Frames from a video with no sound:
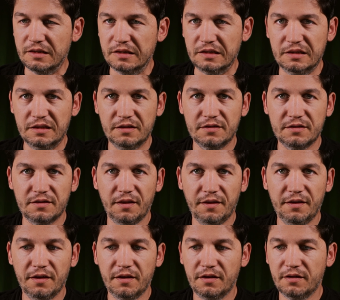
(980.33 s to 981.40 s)
It is
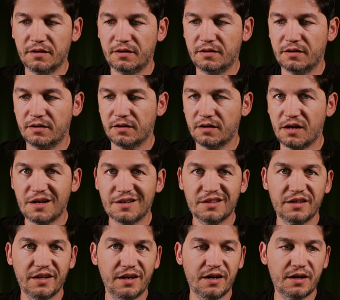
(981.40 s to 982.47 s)
thinking
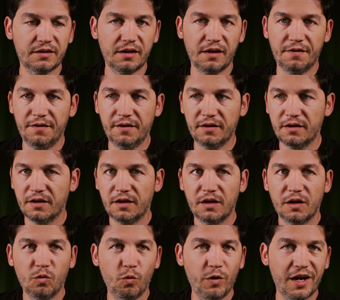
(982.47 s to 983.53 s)
harder and harder. I think
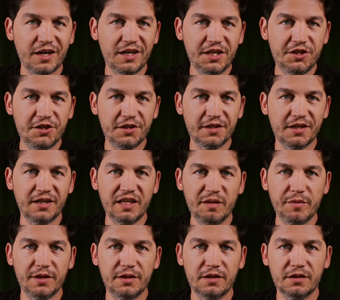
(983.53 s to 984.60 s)
we are reaching the
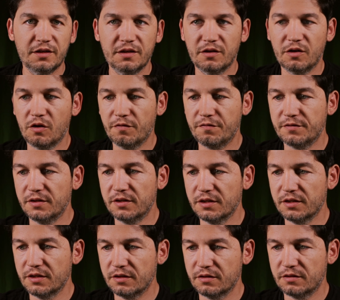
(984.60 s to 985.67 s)
limit of
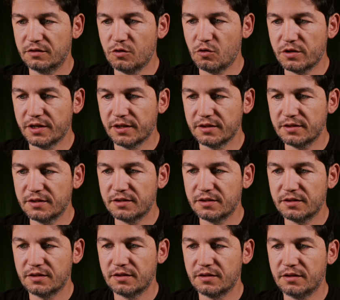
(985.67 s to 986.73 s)
the
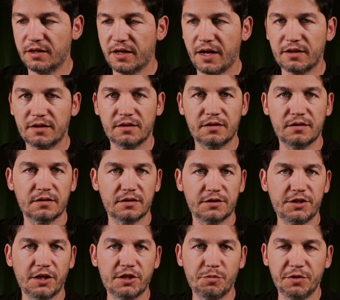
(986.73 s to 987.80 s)
tokens that
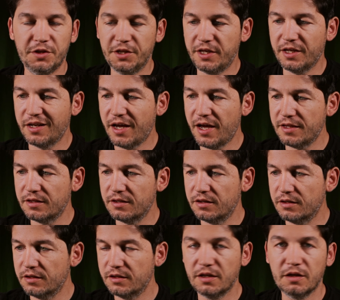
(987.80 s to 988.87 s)
ChatGPT can
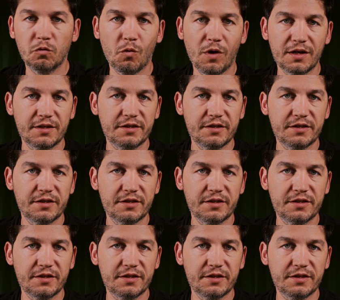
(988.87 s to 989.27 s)
handle in one